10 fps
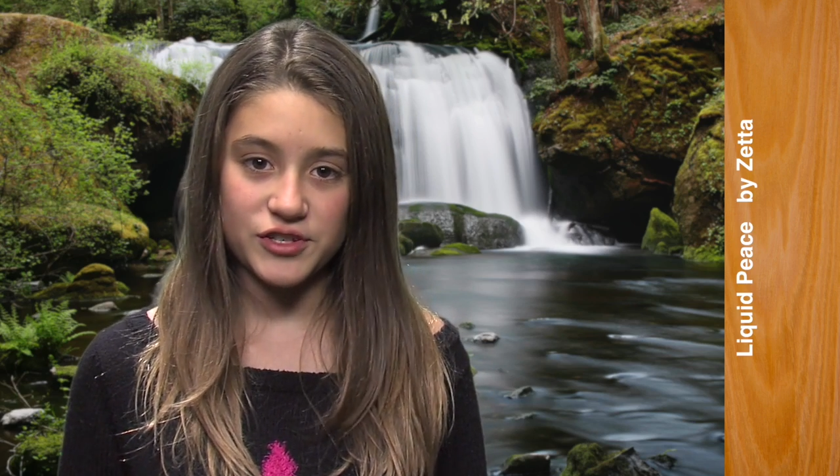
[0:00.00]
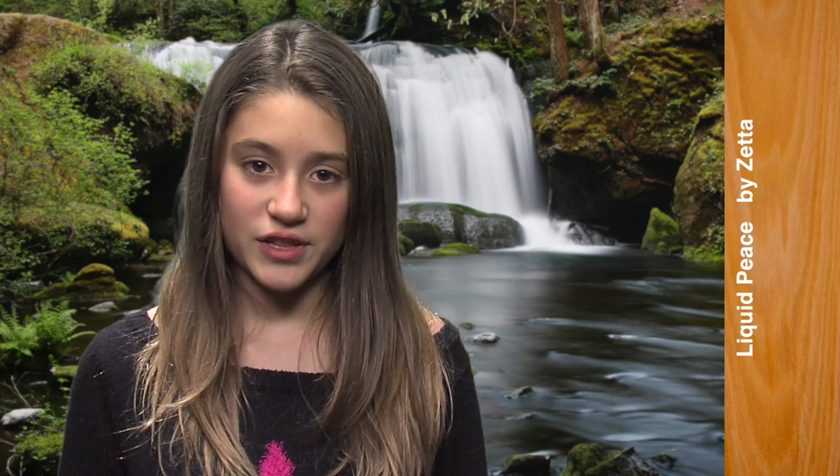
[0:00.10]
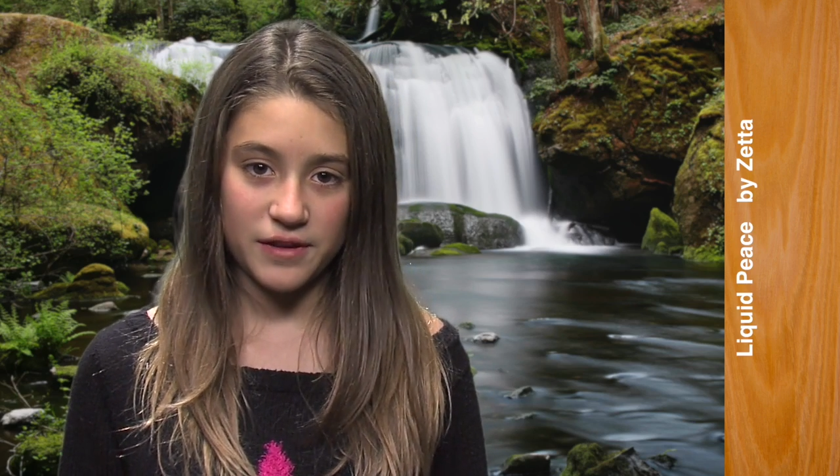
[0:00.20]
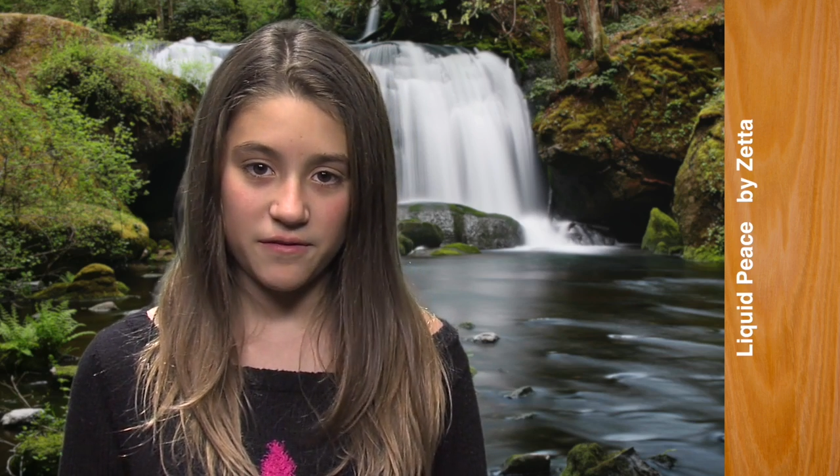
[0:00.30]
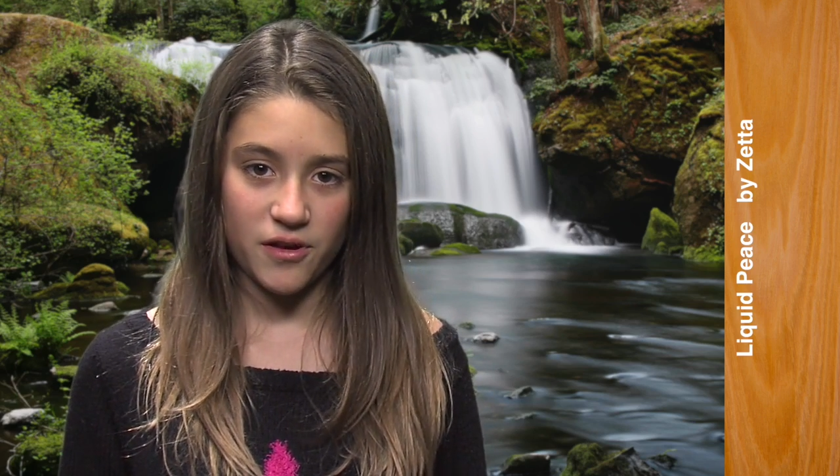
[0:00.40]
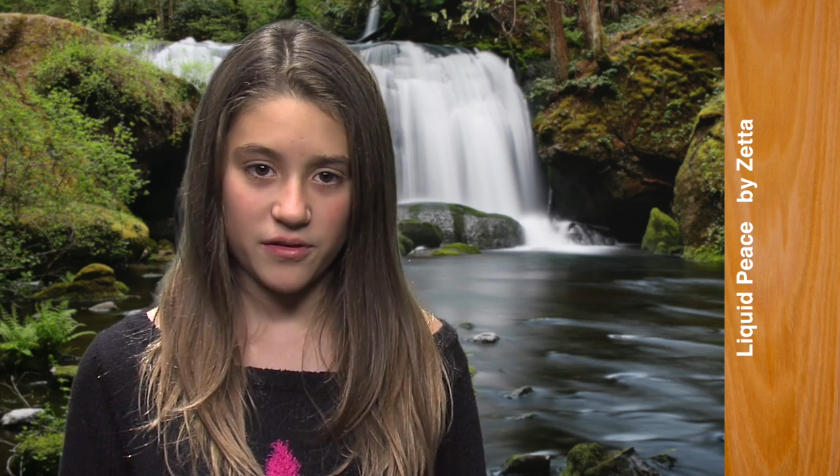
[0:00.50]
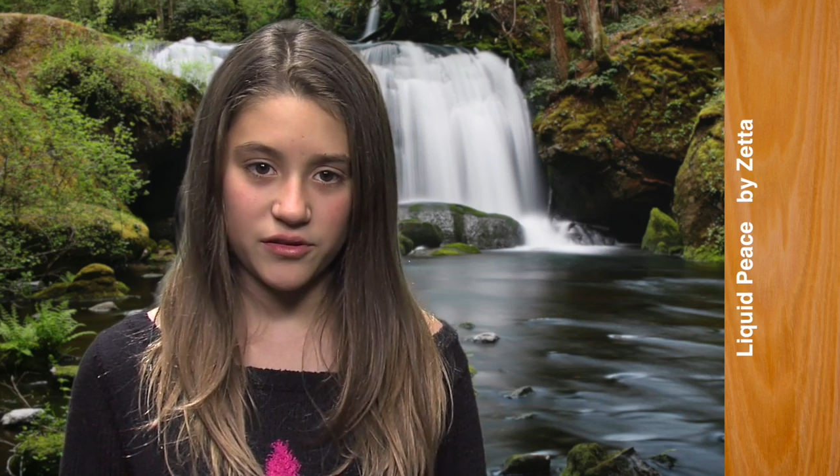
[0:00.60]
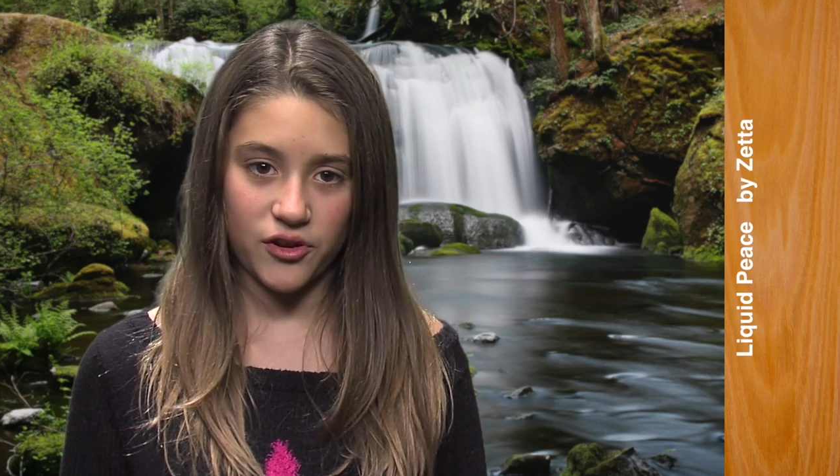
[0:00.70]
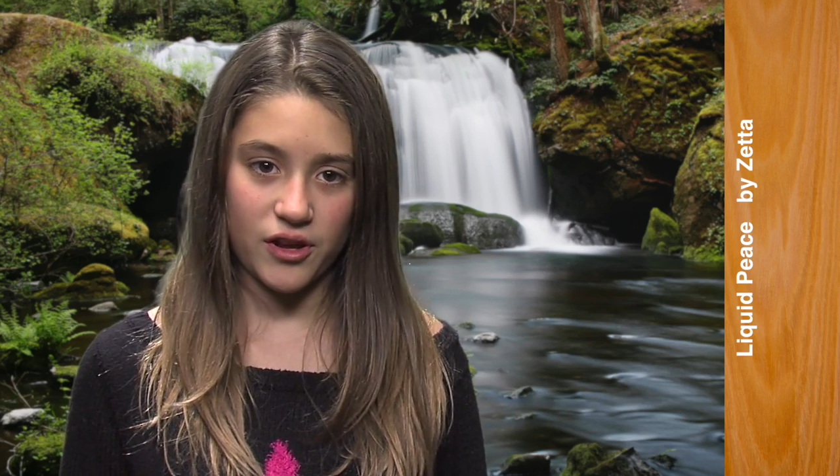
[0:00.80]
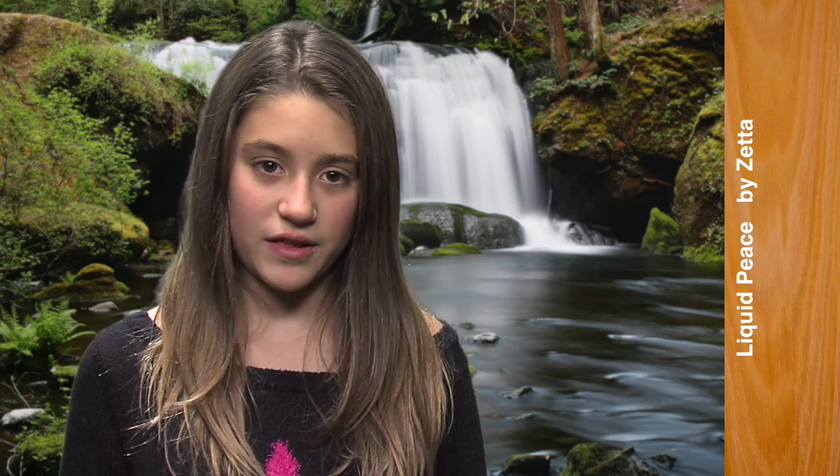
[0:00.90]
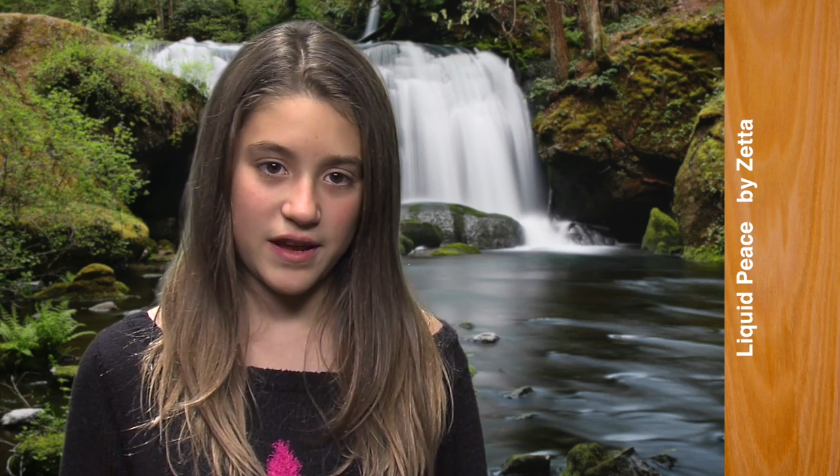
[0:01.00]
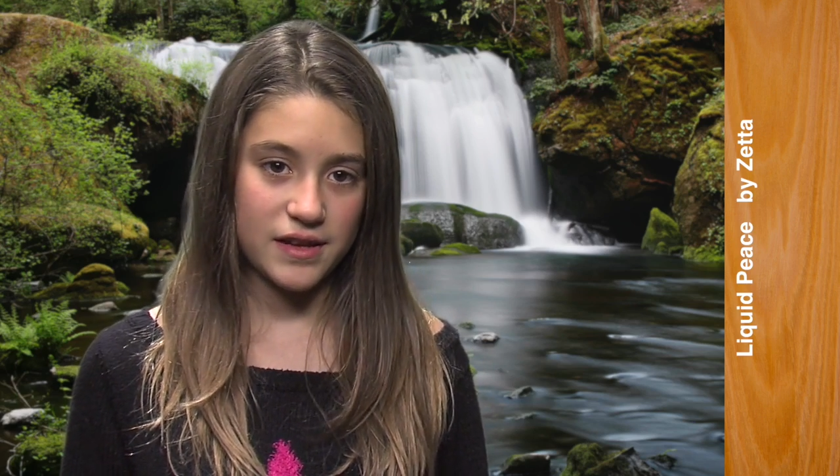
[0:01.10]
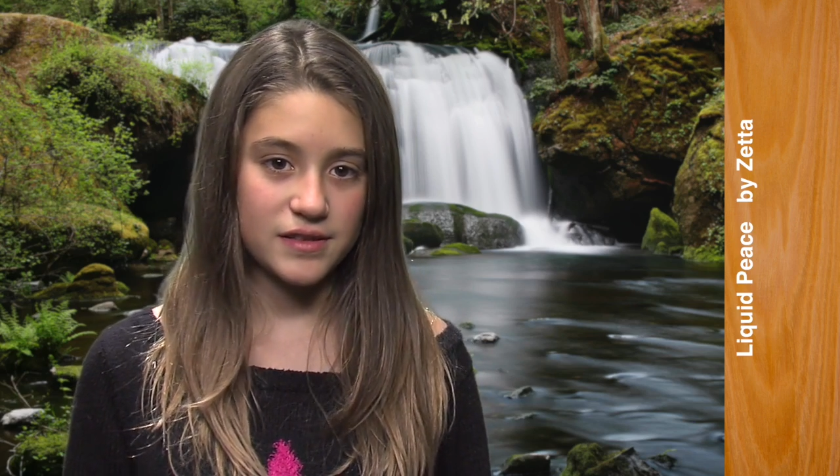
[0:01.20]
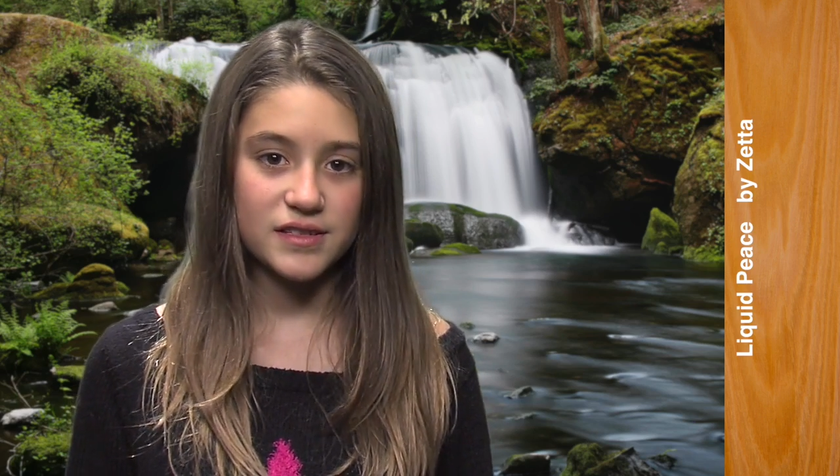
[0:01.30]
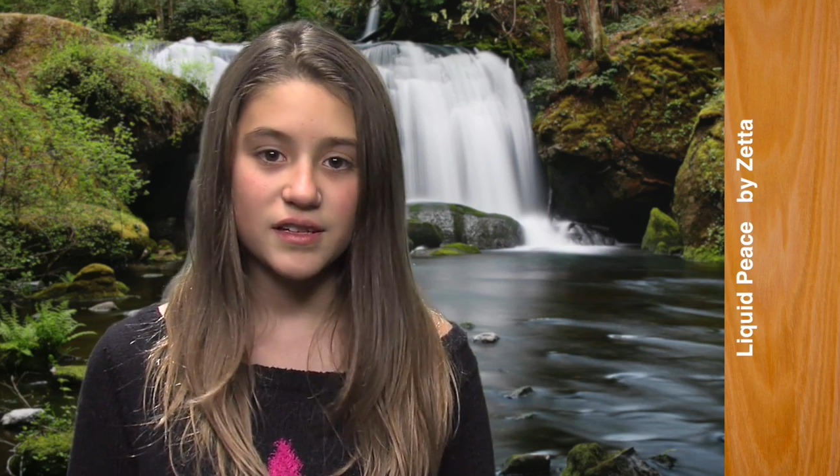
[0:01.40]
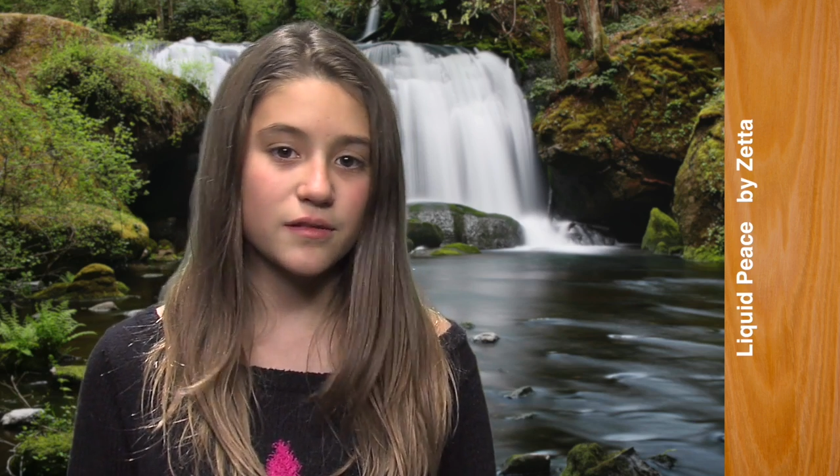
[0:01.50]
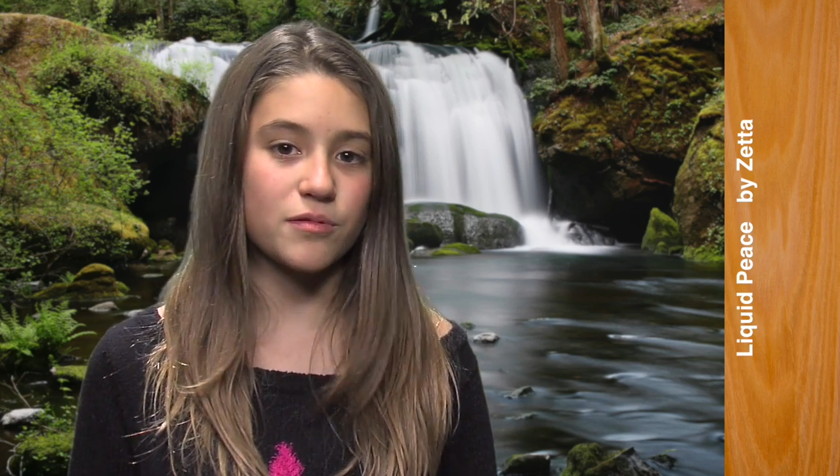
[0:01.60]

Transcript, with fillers: gently flows to our land,